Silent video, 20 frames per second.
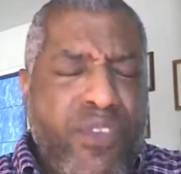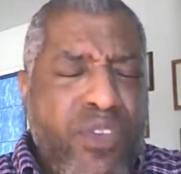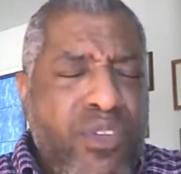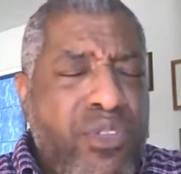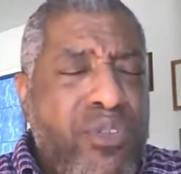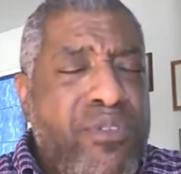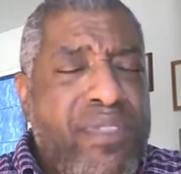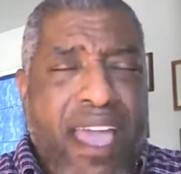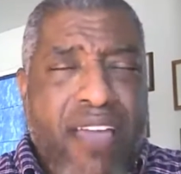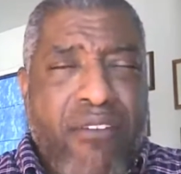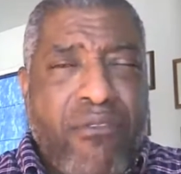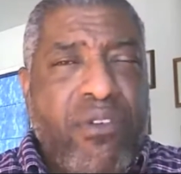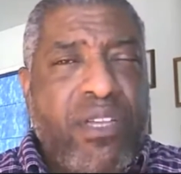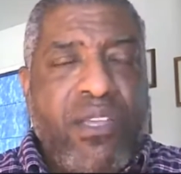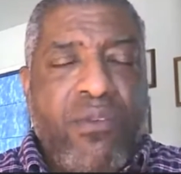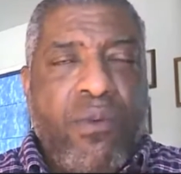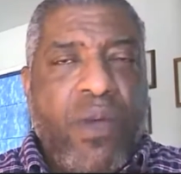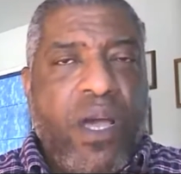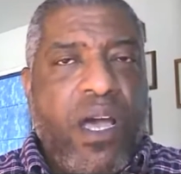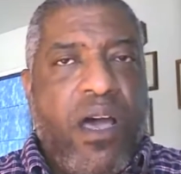You do that
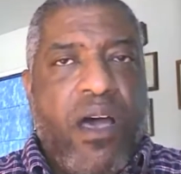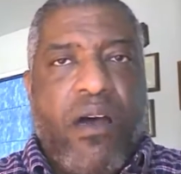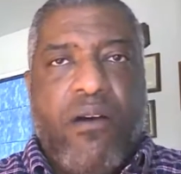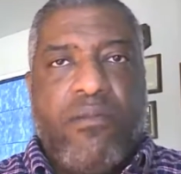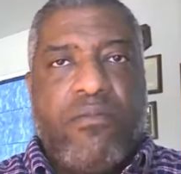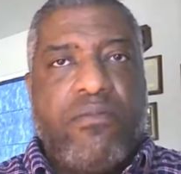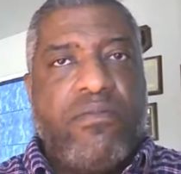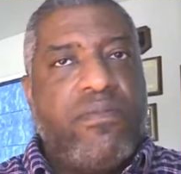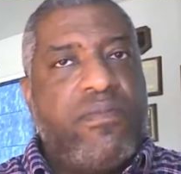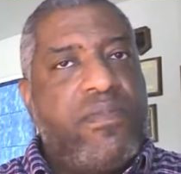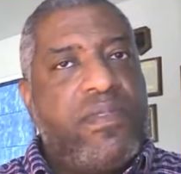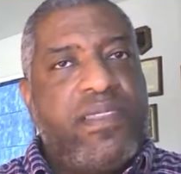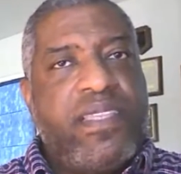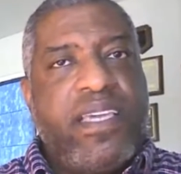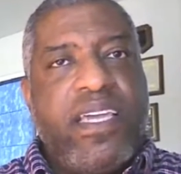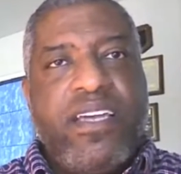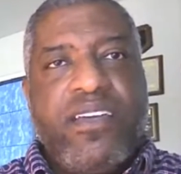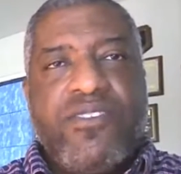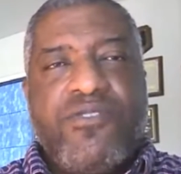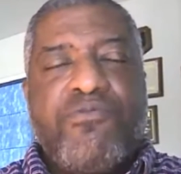really well,
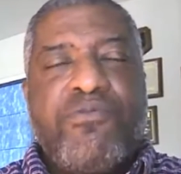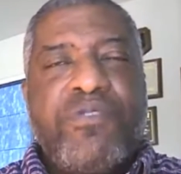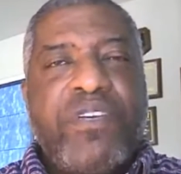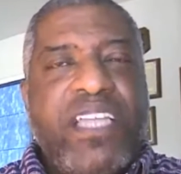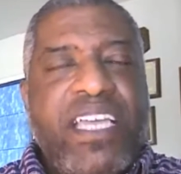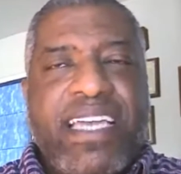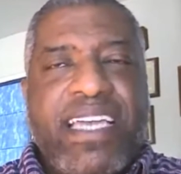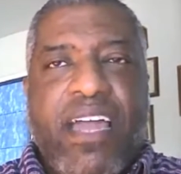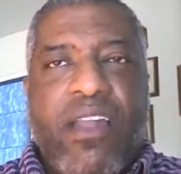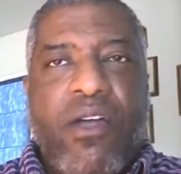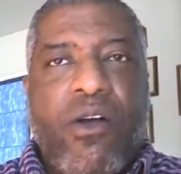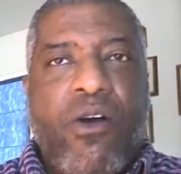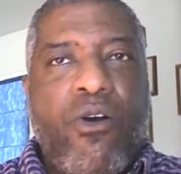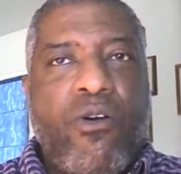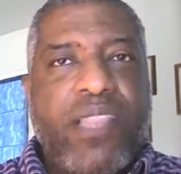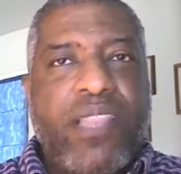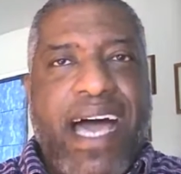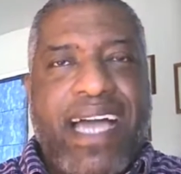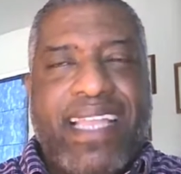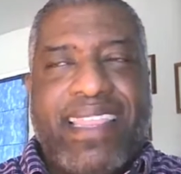there's really not a
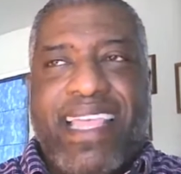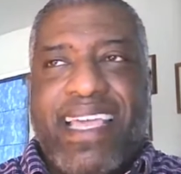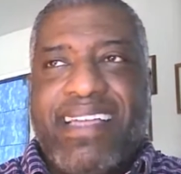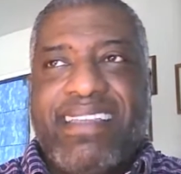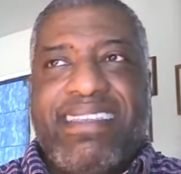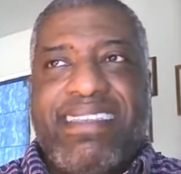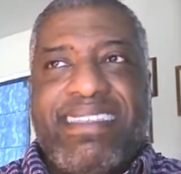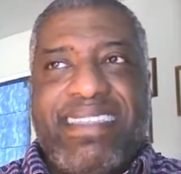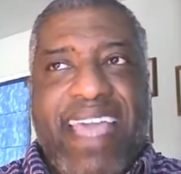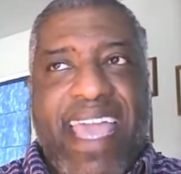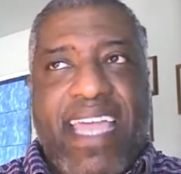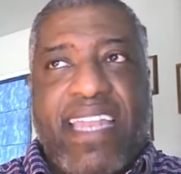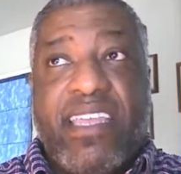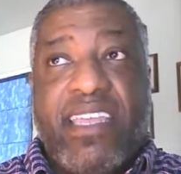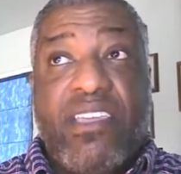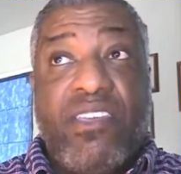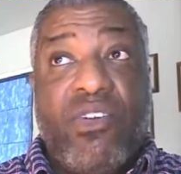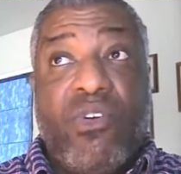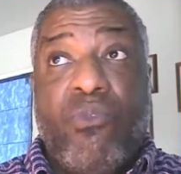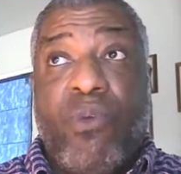whole lot that can
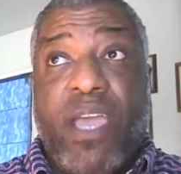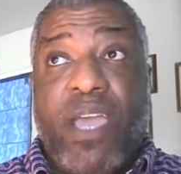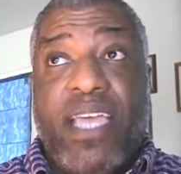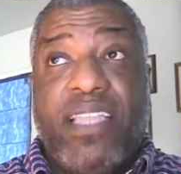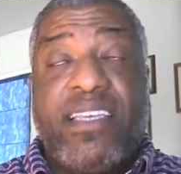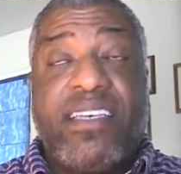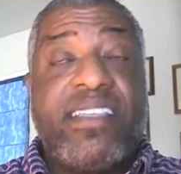stand in your way.